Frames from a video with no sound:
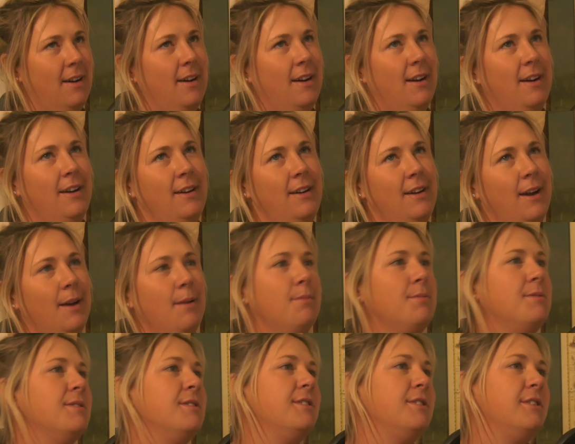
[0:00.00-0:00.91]
I
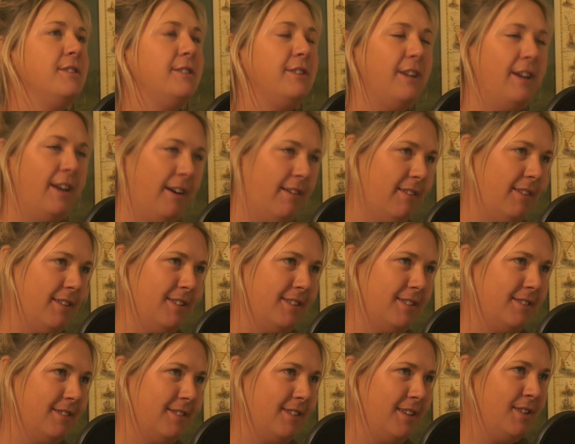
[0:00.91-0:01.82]
absolutely love
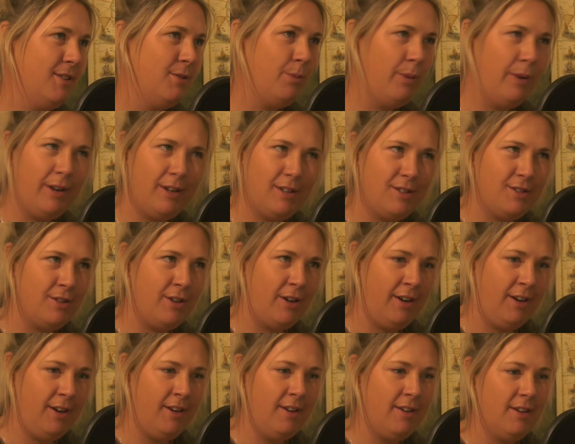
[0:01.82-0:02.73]
it. It's where I
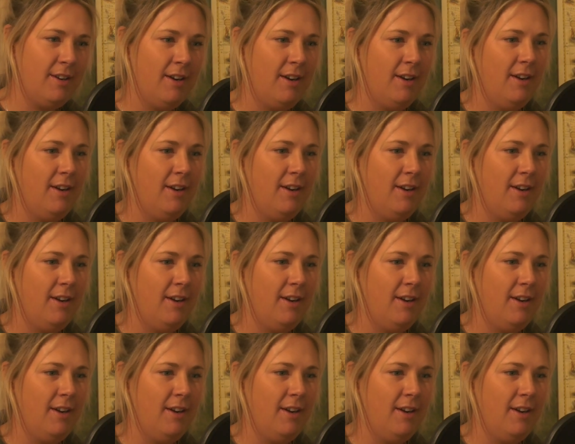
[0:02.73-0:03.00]
started.